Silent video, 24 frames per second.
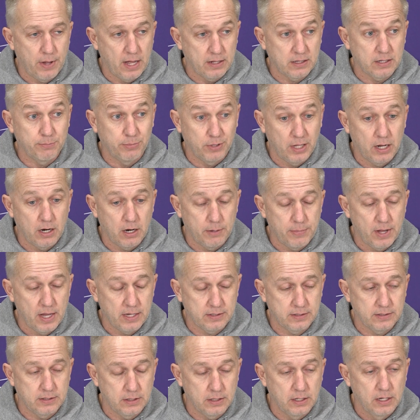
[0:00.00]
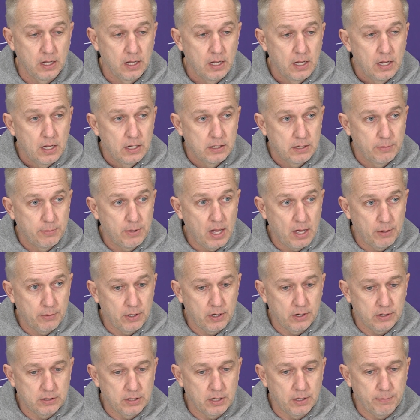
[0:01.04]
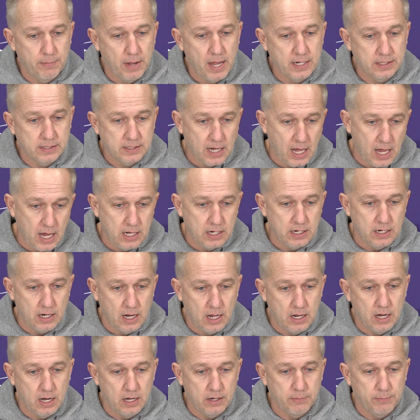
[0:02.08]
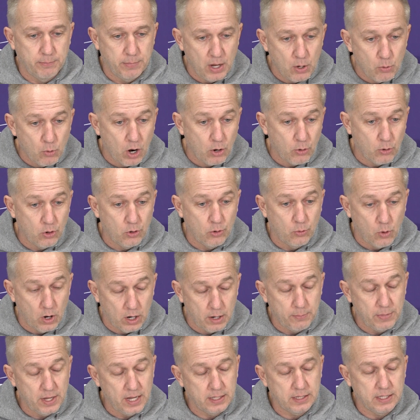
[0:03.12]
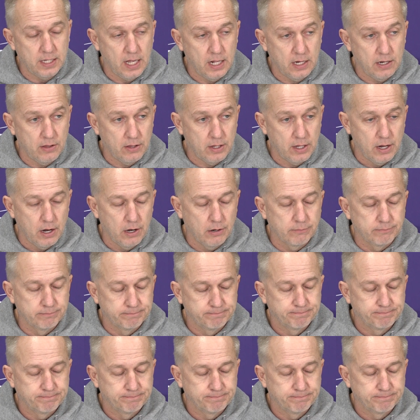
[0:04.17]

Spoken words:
have to play at our best to be able to maintain and be where we want to be at the end of the year.